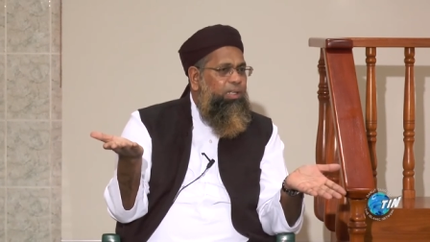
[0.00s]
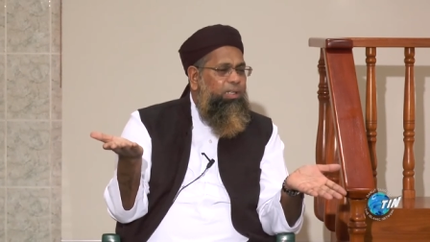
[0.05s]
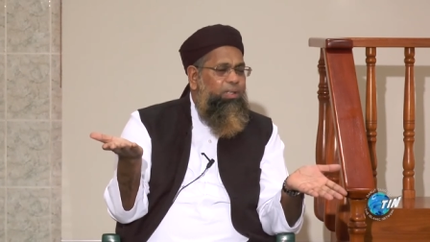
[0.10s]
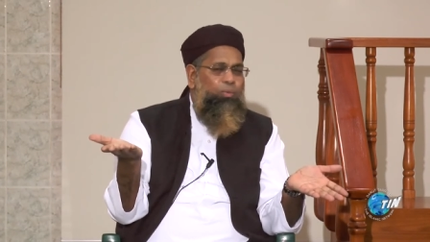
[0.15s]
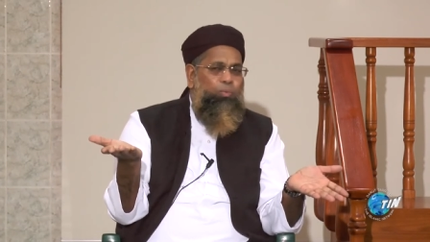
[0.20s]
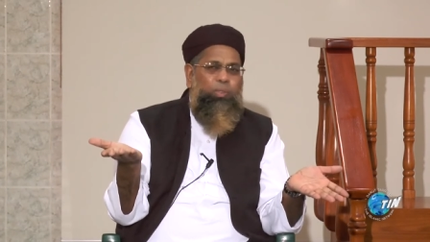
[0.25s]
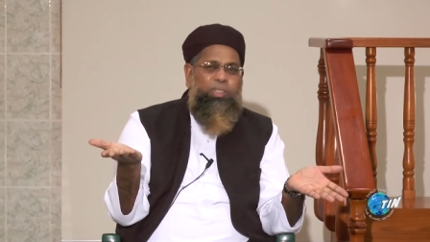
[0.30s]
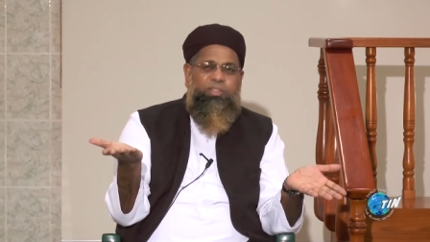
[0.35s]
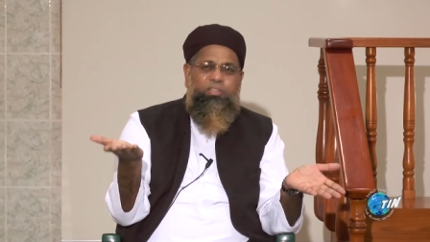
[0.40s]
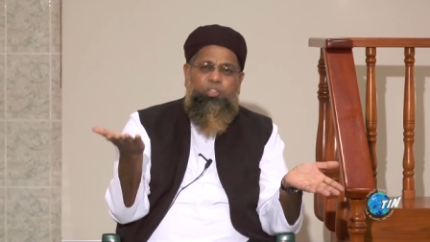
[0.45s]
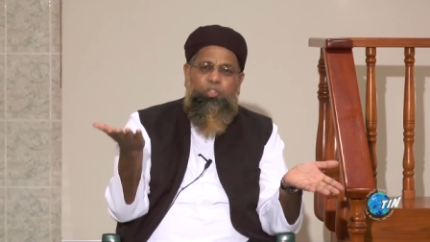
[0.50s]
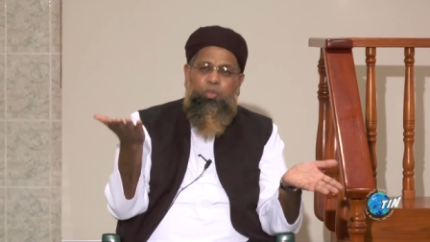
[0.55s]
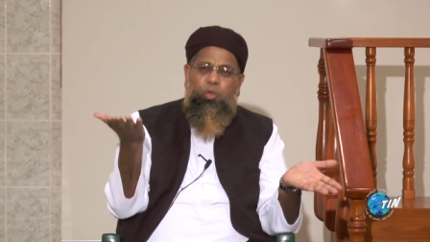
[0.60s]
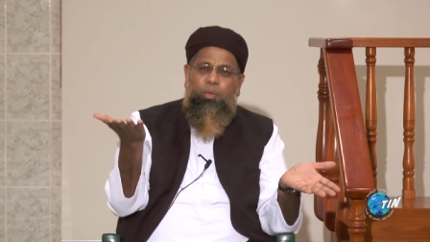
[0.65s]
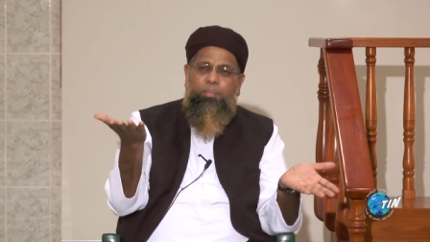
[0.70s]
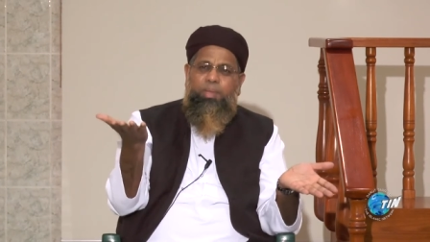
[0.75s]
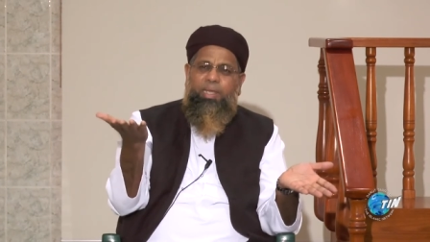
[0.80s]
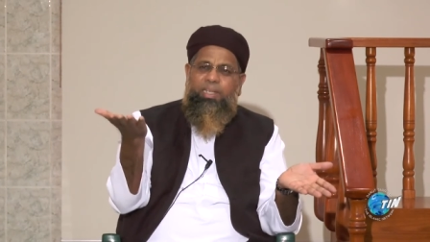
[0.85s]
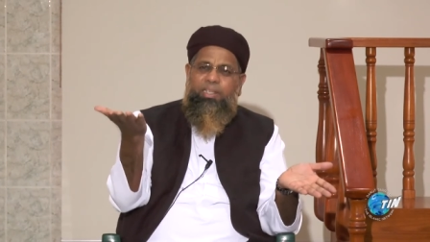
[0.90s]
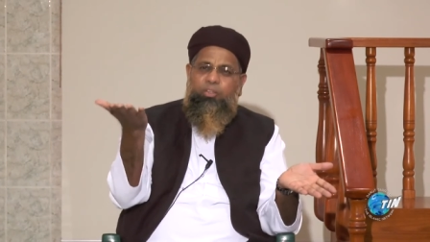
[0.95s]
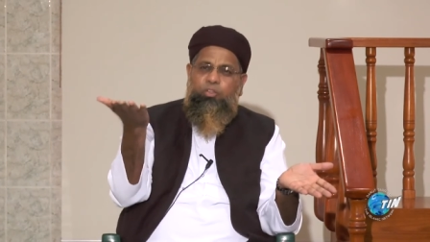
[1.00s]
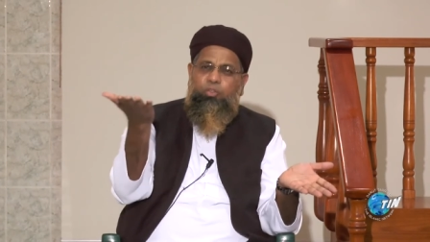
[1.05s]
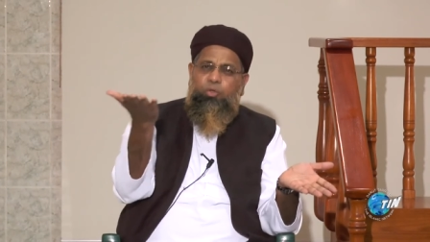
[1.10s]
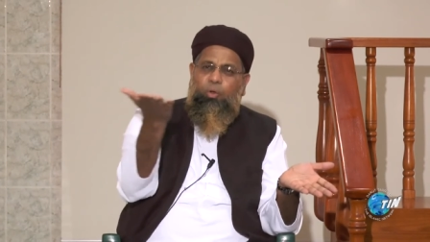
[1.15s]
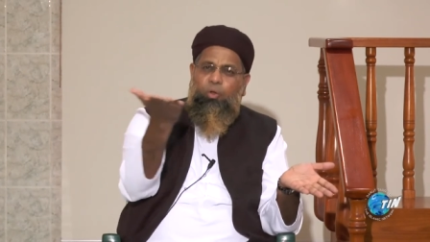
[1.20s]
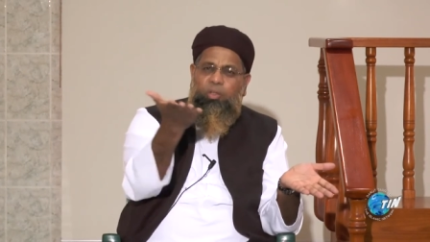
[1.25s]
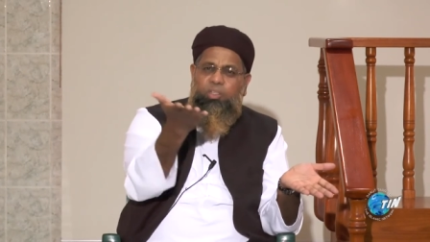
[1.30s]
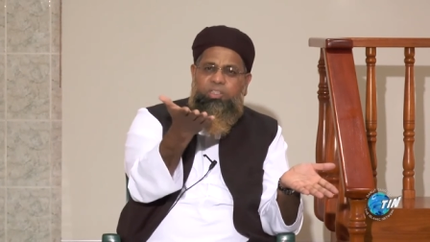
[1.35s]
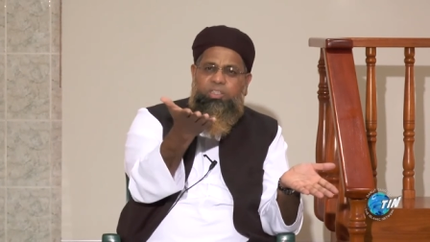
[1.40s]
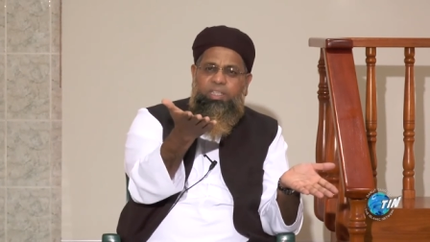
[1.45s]
with so many
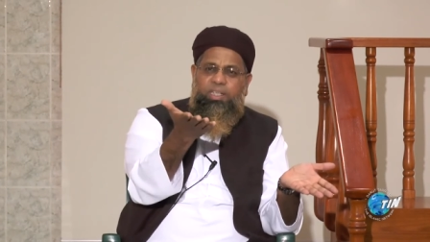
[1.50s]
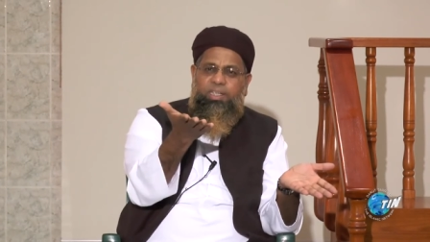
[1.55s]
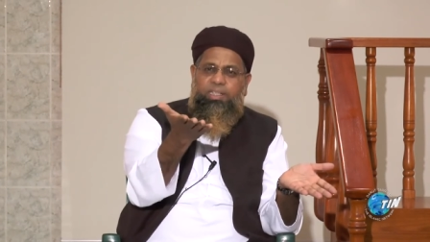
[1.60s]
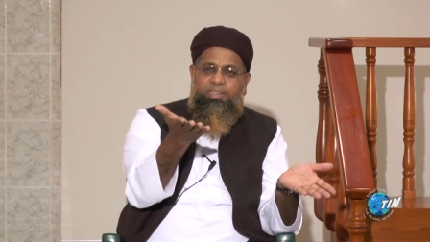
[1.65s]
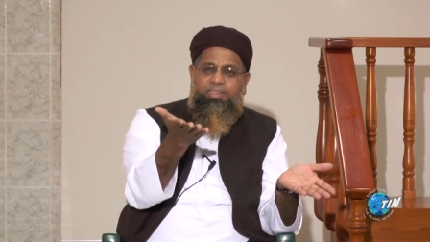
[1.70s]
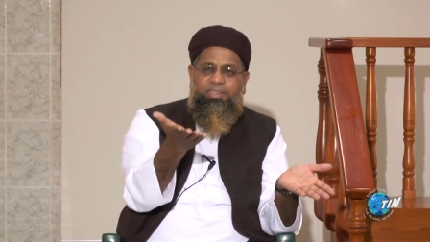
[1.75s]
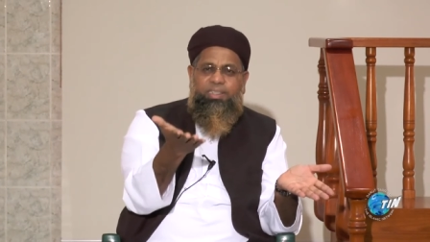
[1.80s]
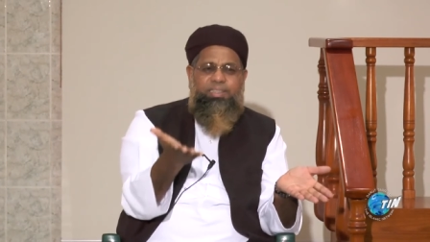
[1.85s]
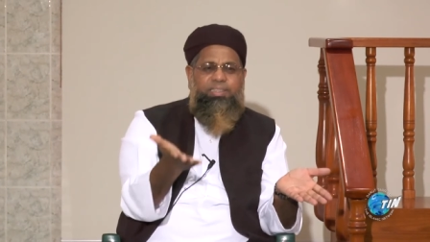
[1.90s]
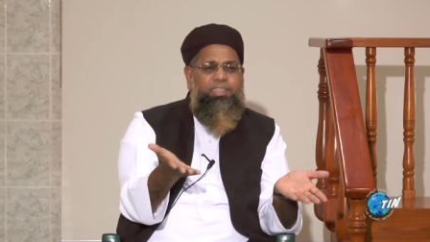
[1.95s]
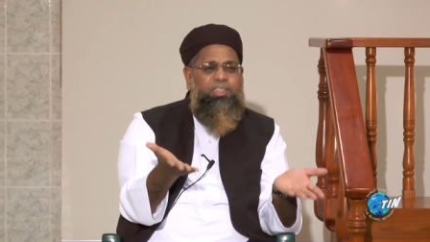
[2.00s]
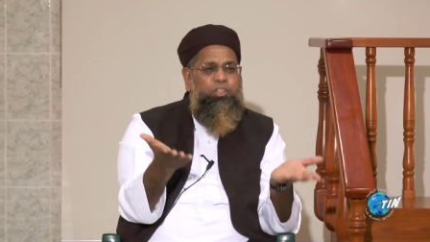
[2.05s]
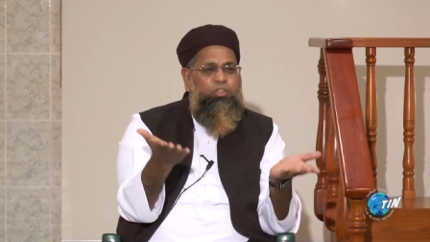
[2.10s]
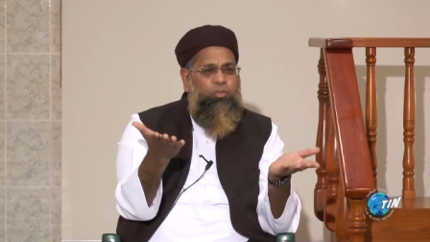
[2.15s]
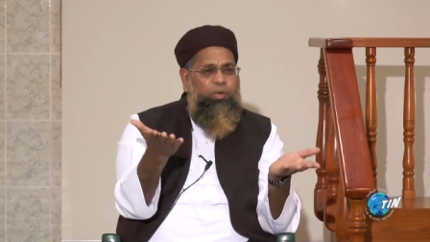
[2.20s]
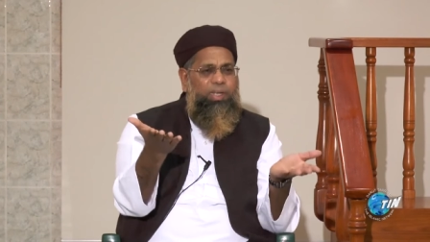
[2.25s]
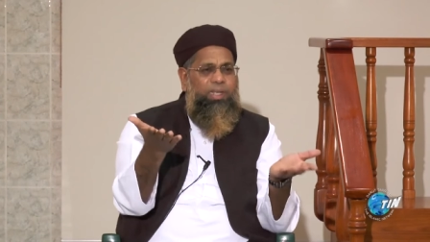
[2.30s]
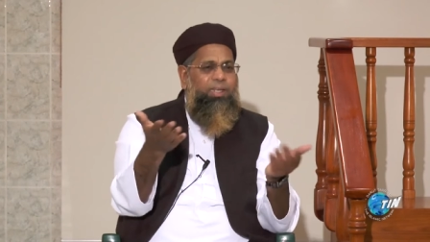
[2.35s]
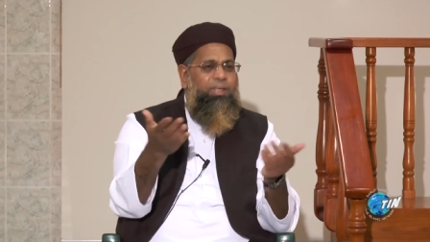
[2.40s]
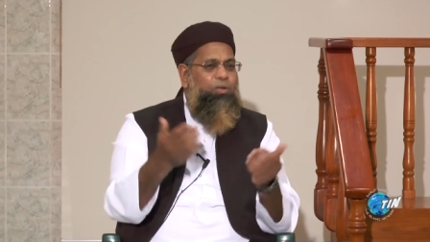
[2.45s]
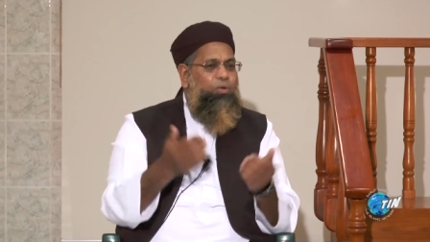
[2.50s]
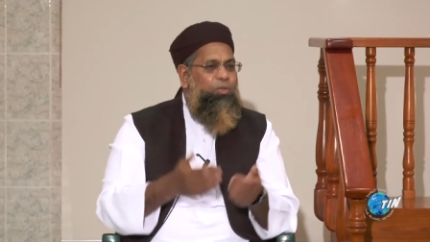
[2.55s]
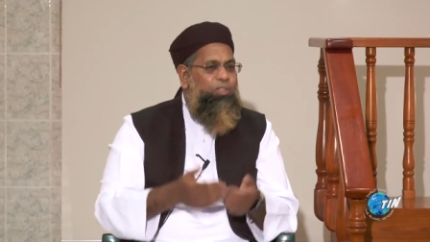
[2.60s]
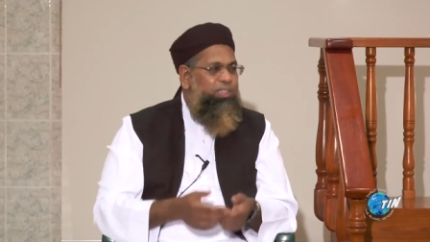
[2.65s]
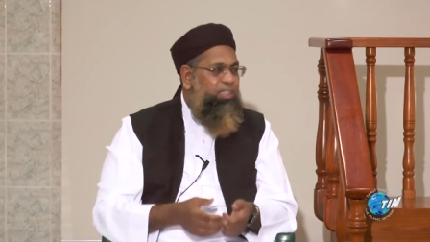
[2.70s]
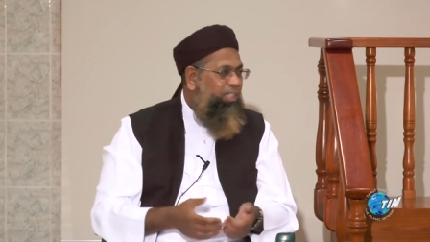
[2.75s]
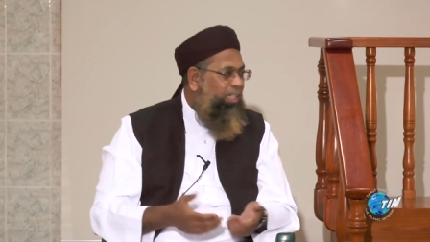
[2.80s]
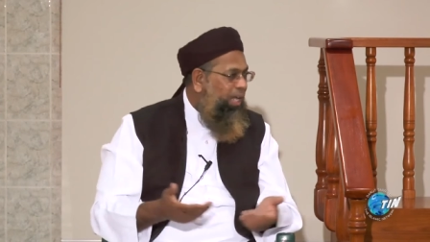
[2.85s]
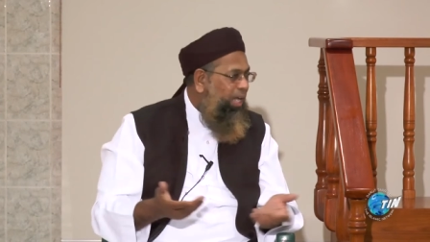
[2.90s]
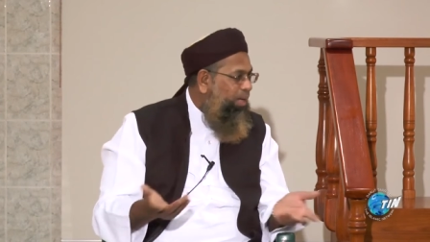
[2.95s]
thorns on it, it is really
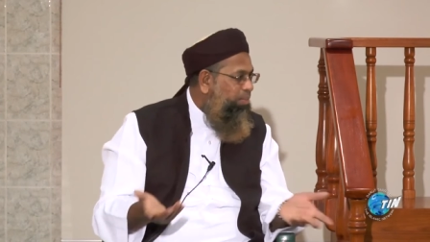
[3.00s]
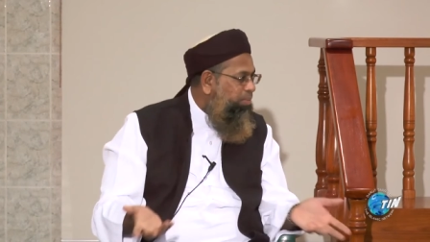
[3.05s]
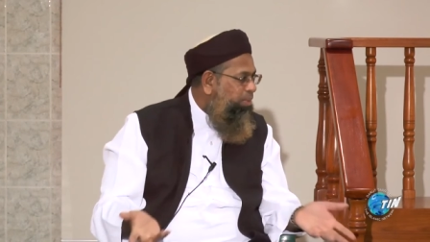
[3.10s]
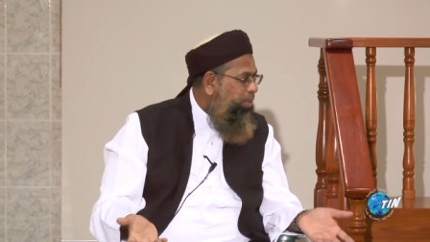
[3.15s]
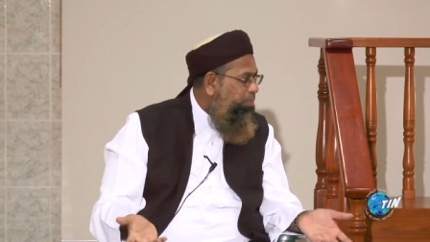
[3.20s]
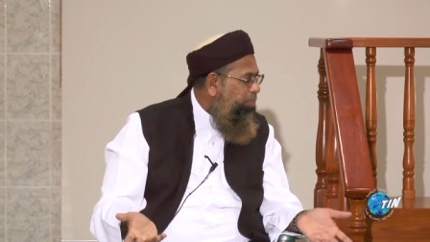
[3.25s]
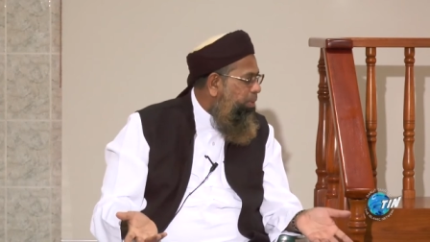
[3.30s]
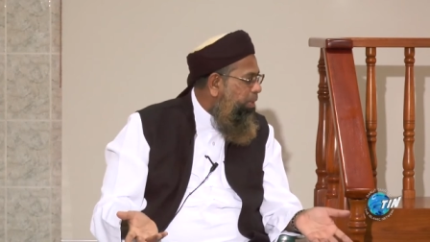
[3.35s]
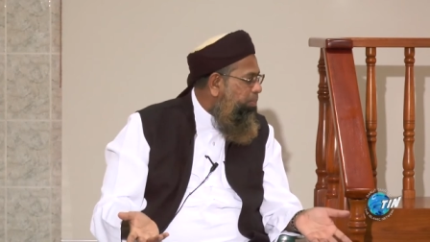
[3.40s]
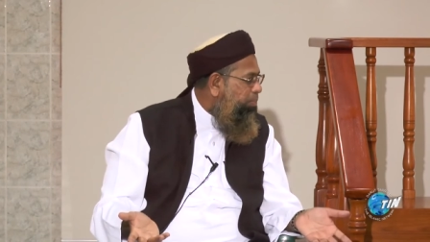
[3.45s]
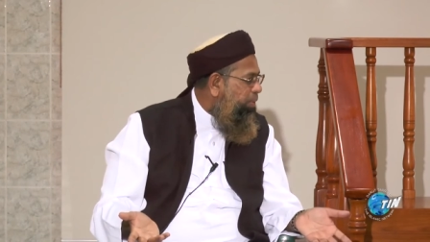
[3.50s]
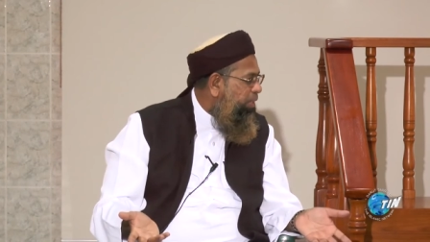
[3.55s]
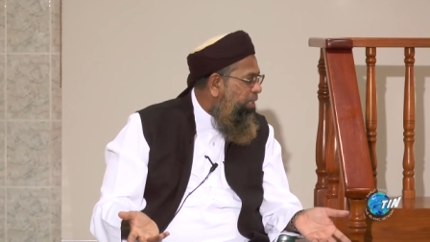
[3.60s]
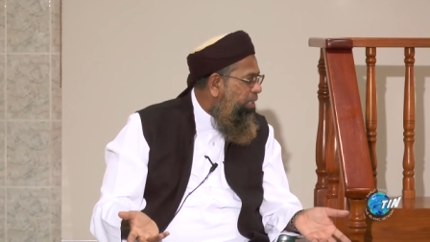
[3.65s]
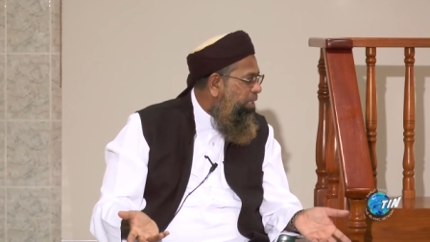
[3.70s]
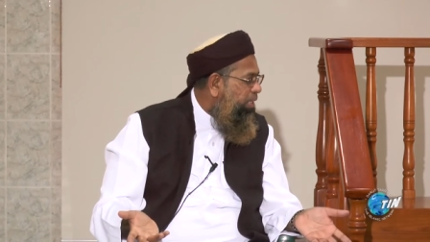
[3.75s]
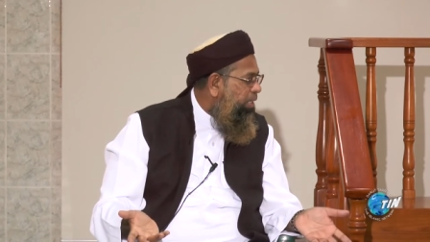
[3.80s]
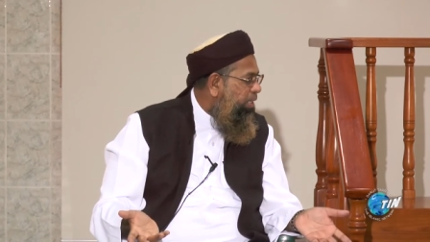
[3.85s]
causing harm to people.